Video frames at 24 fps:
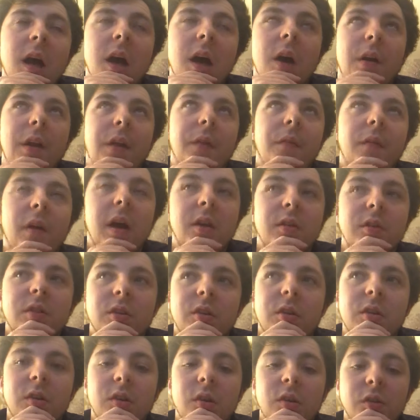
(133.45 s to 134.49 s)
I'd advise you
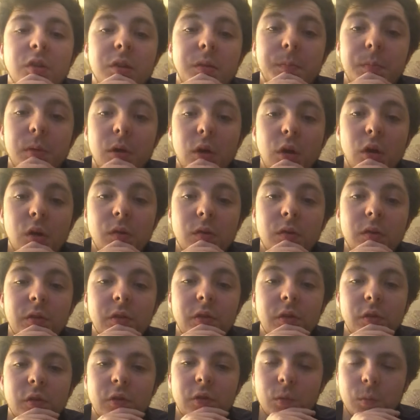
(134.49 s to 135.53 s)
to talk to your
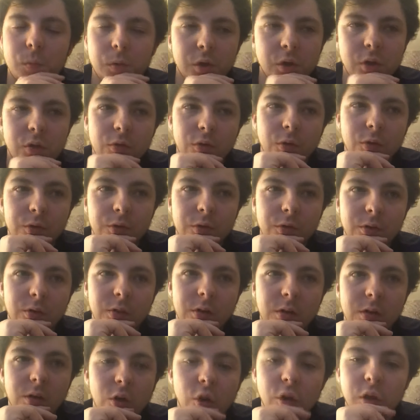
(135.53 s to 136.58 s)
parents or someone you trust,
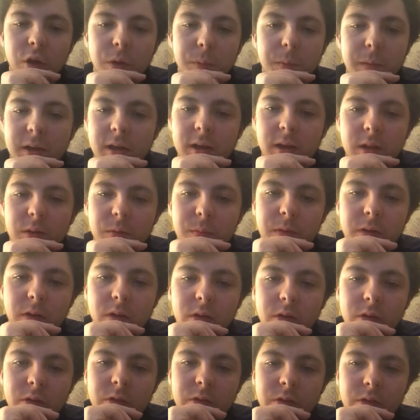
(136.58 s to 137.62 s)
not your mates,
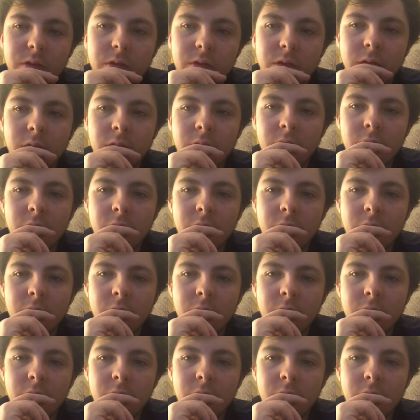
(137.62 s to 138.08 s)
because